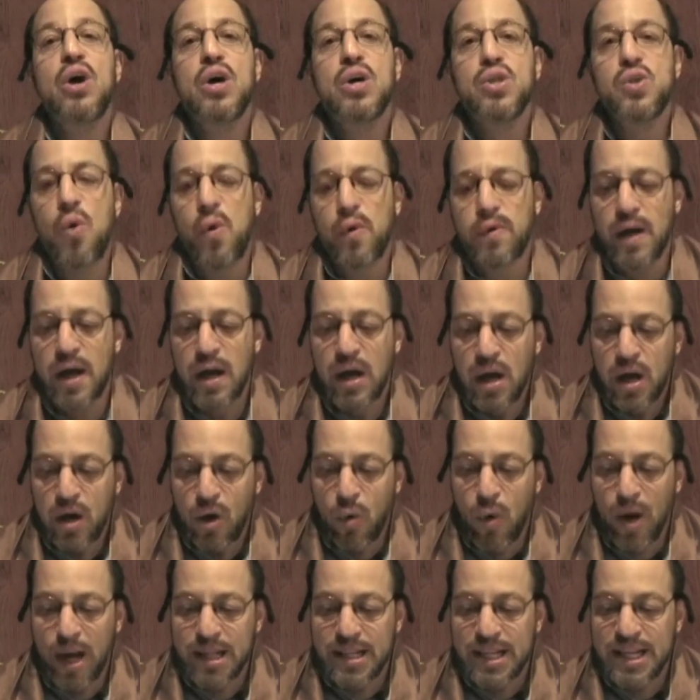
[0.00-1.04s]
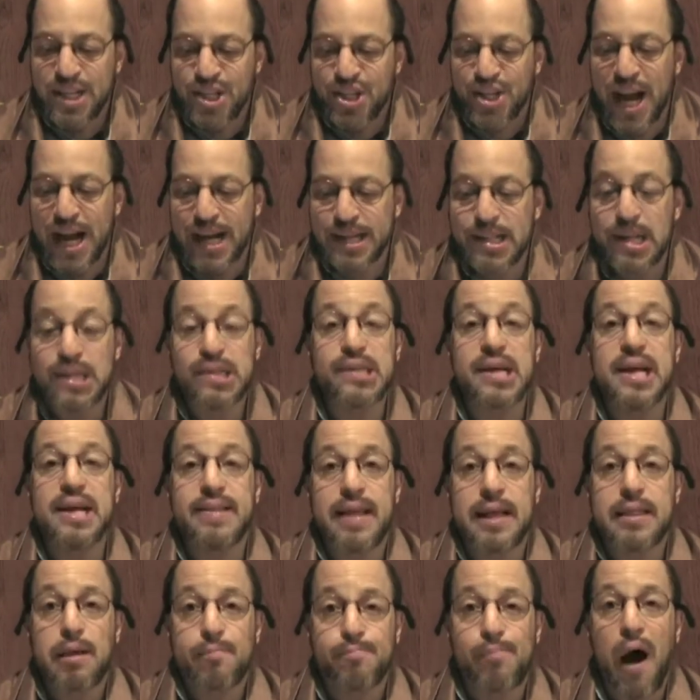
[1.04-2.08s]
Nora quickly checked to see
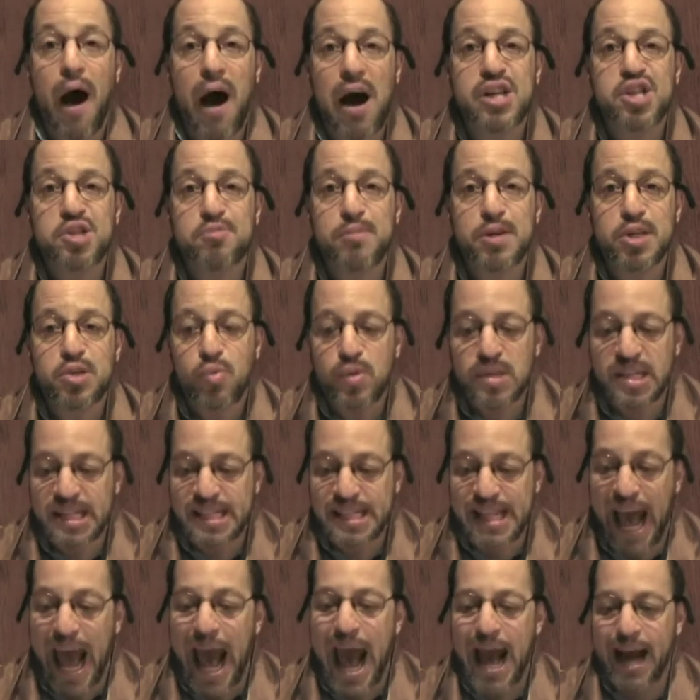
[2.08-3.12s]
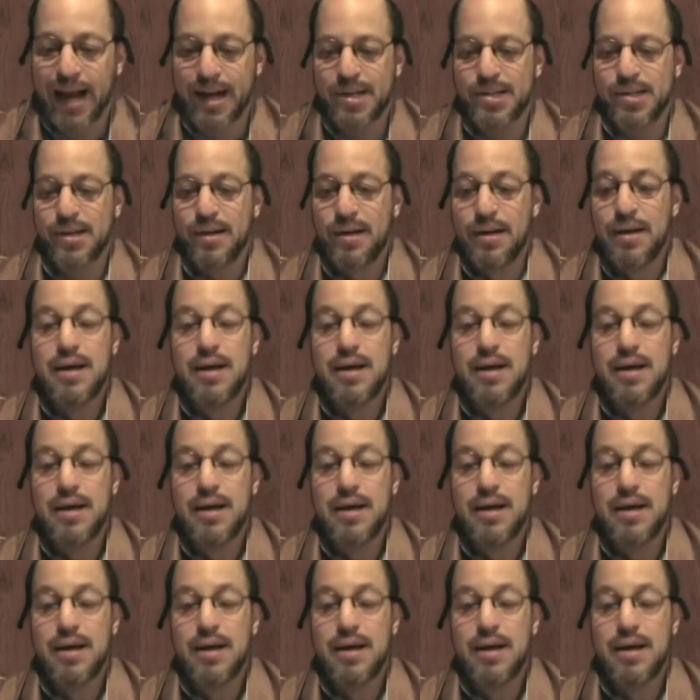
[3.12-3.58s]
that the parchment was intact.